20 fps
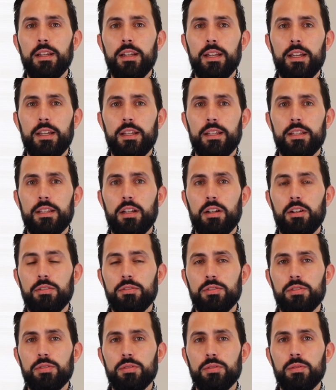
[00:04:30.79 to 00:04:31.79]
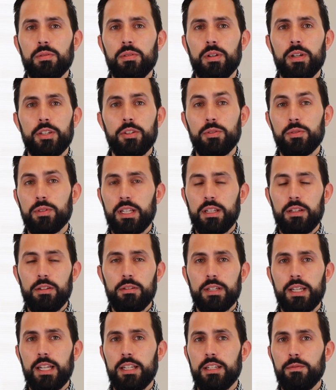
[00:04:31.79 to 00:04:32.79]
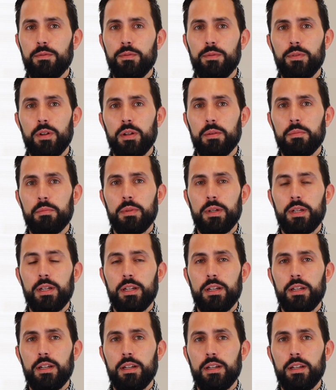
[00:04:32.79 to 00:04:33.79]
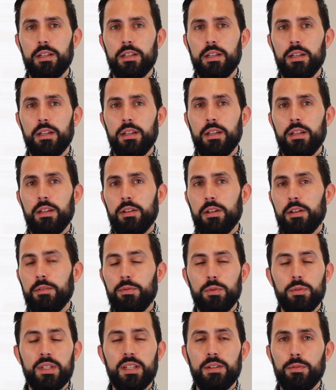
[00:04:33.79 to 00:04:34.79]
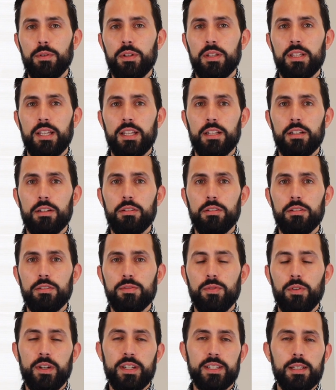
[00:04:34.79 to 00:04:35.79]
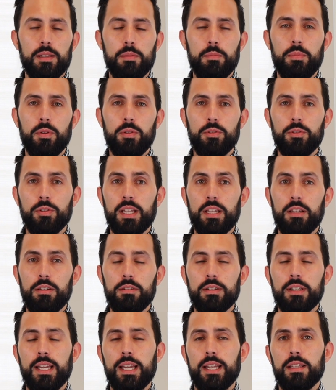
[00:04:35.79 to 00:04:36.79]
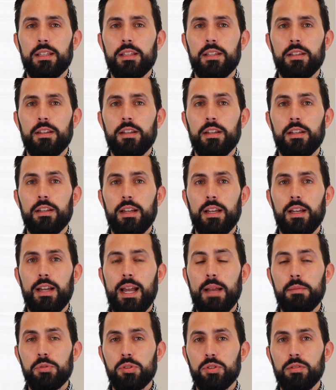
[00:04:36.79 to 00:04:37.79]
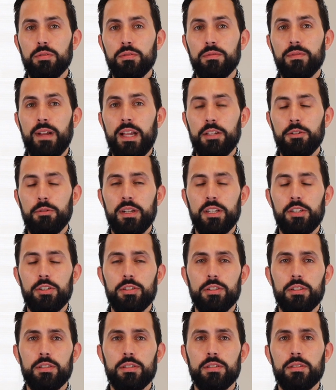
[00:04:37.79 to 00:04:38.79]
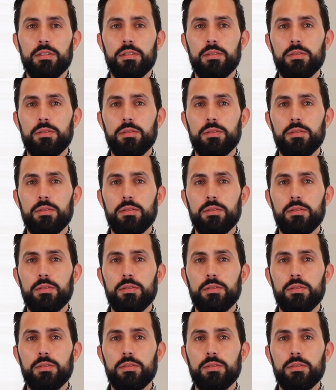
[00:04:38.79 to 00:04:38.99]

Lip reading: And also you can look at it from a few different angles. For example, you can look at absolute valuations.